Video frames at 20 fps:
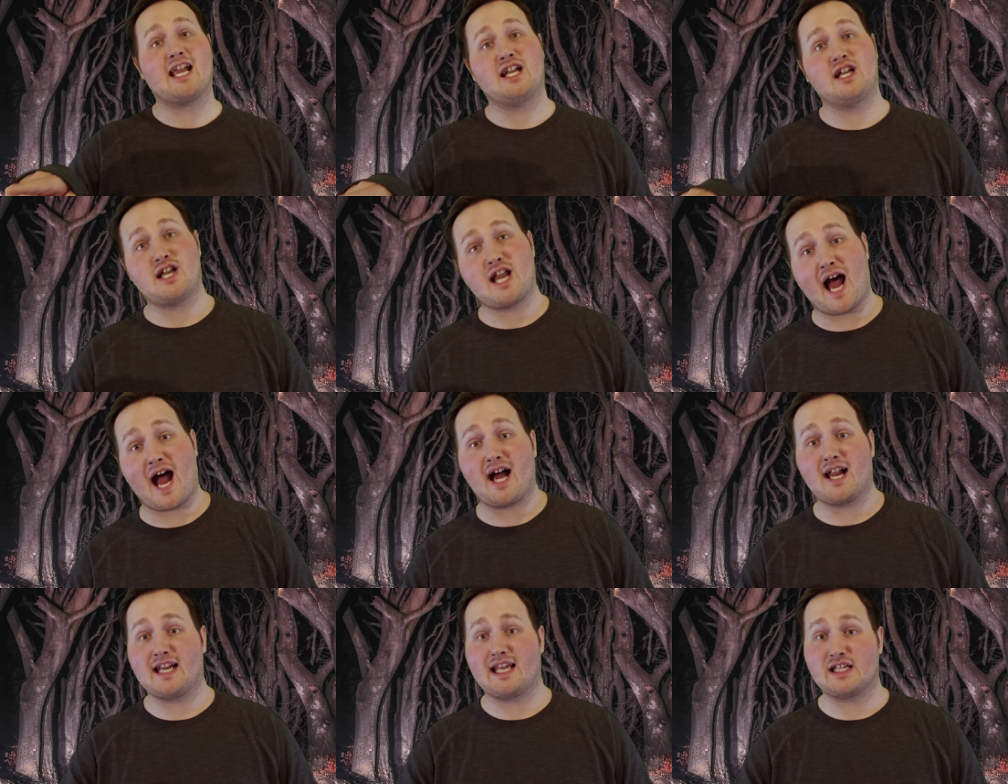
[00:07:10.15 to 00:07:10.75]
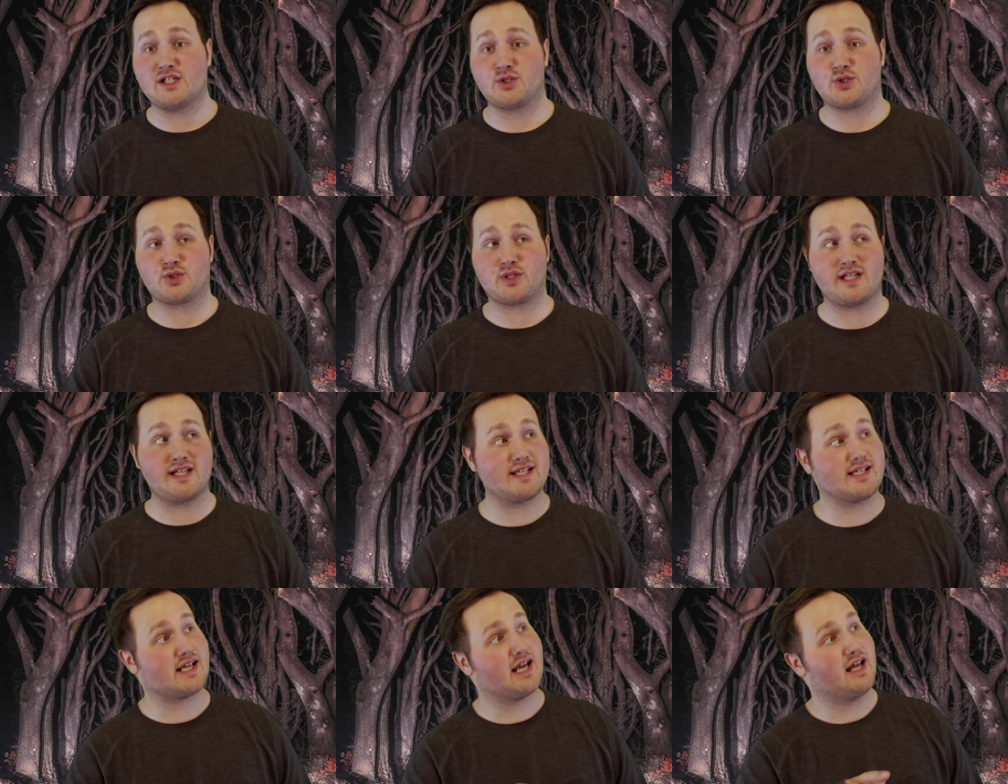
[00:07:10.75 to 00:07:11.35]
and not
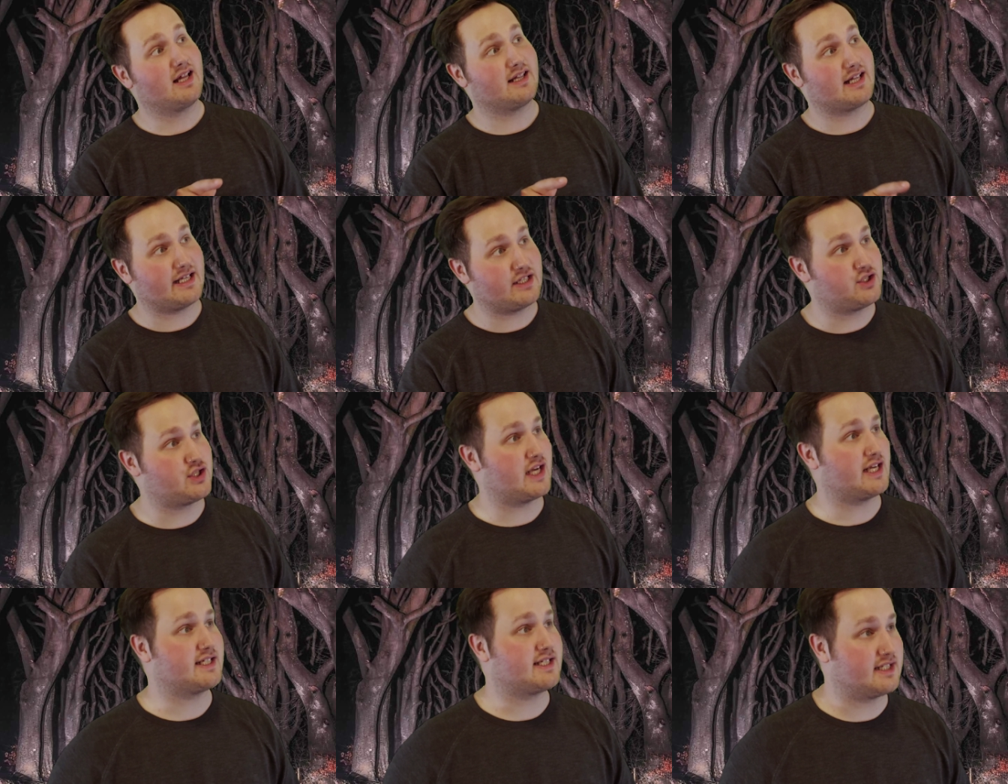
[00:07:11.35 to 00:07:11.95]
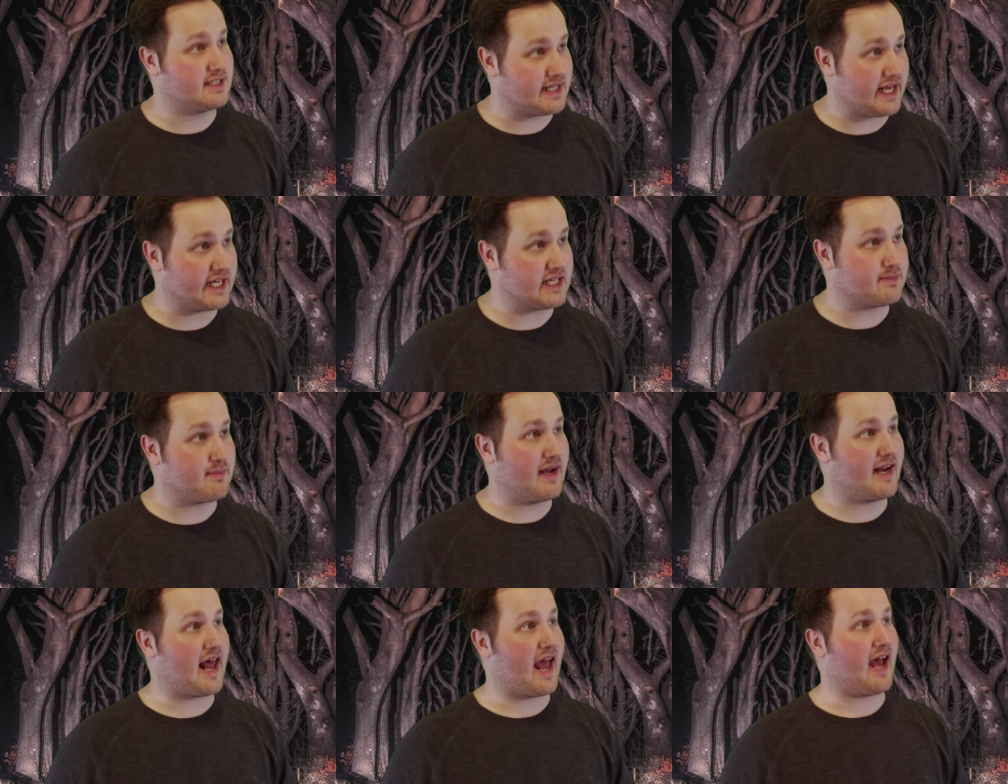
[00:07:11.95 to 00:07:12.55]
entries like Jason
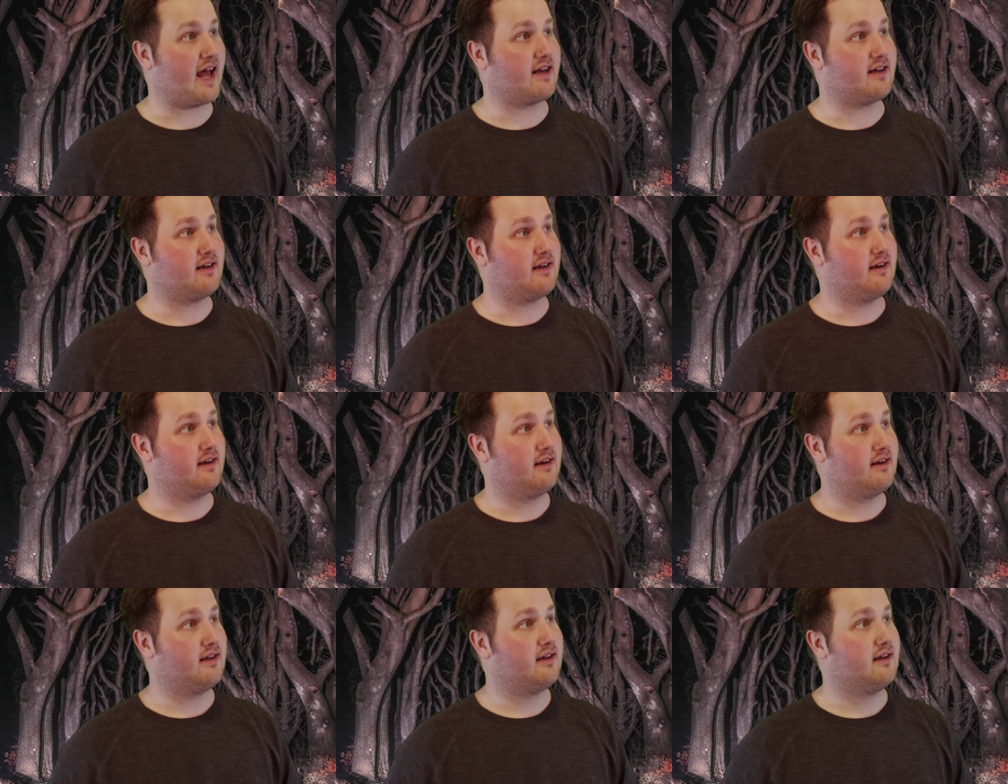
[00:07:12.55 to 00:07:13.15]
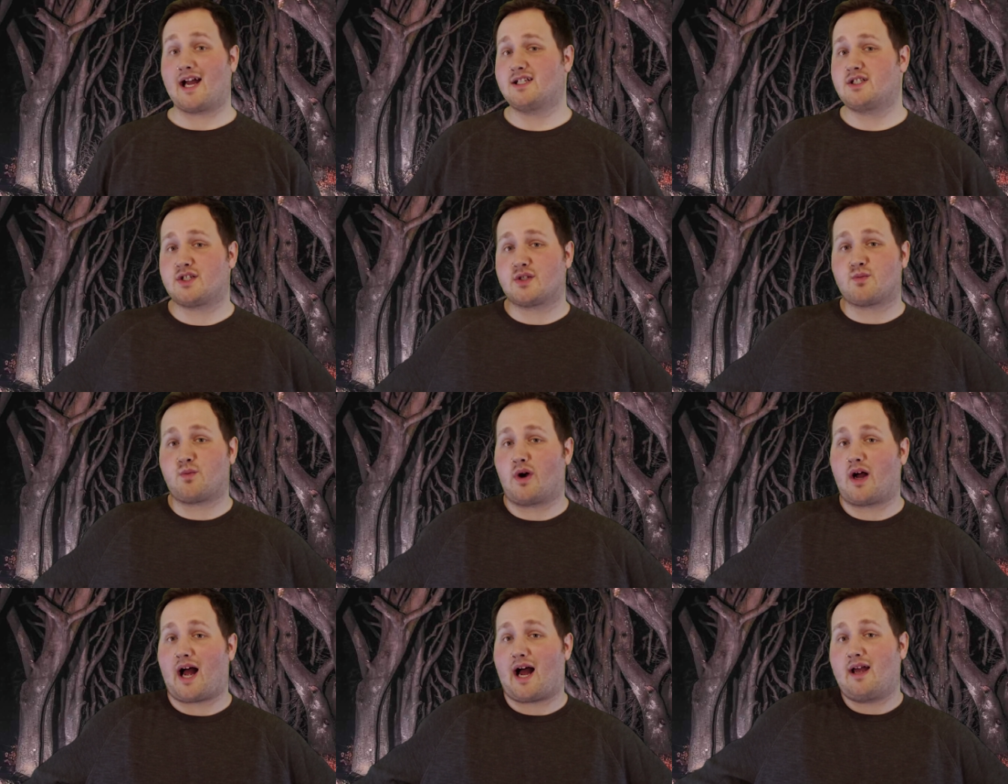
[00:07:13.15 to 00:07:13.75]
Takes Manhattan.
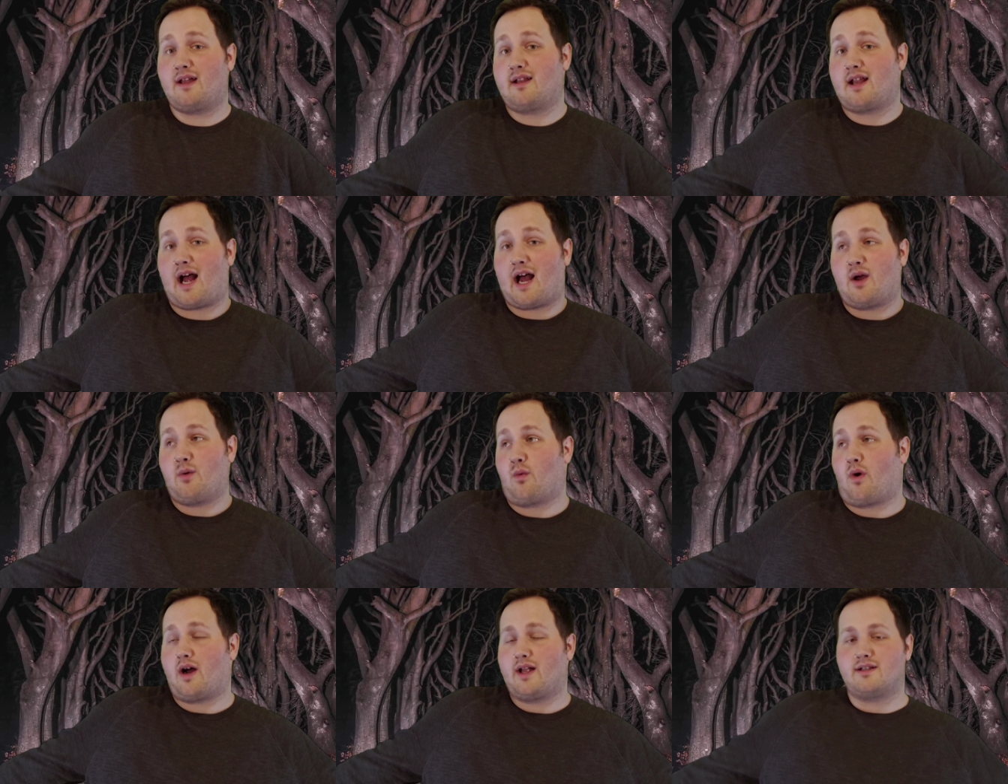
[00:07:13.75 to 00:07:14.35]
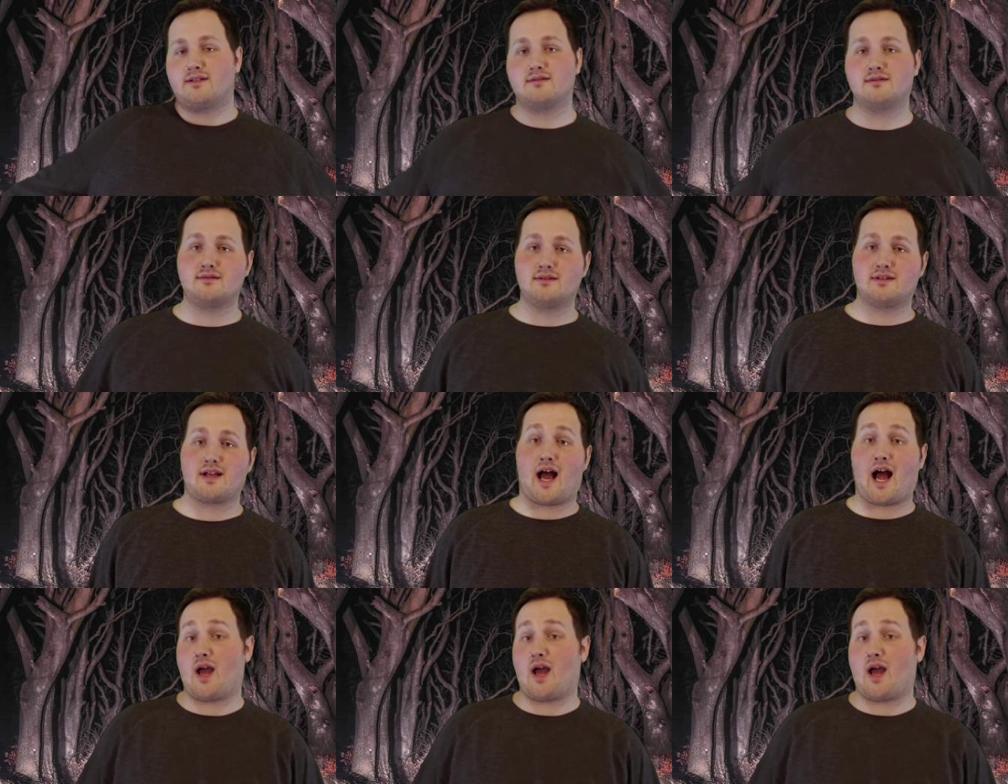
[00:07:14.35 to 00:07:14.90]
I just want I, I want